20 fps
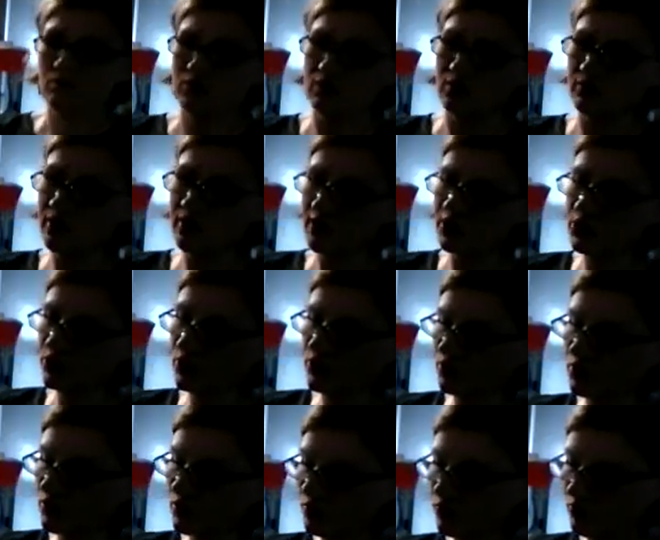You've got
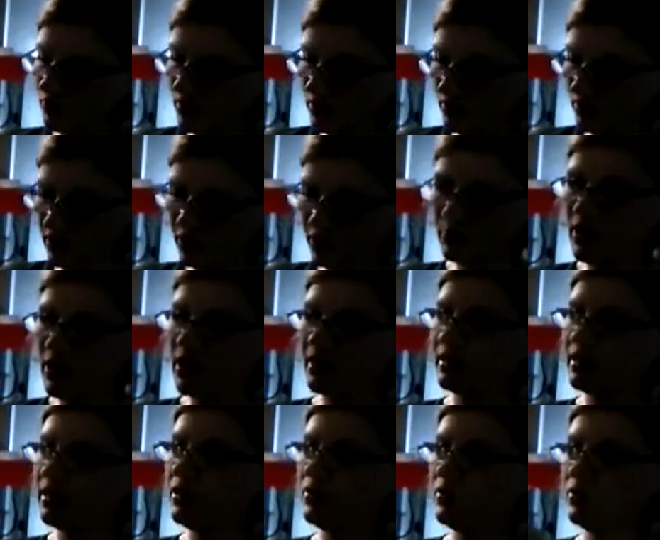your very good
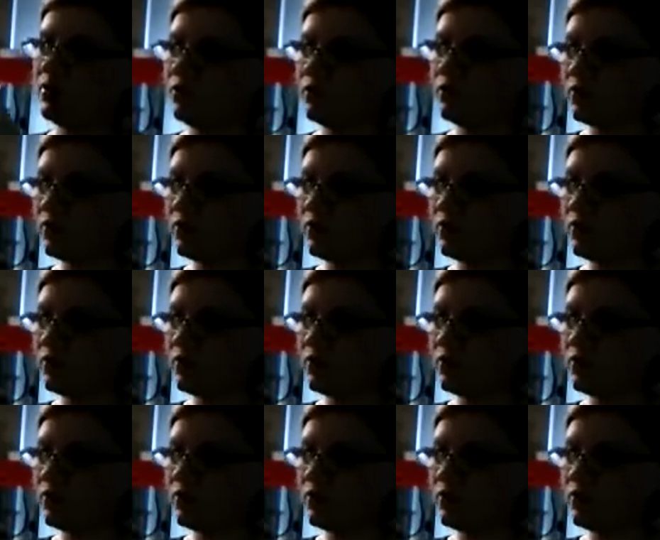pocket here in the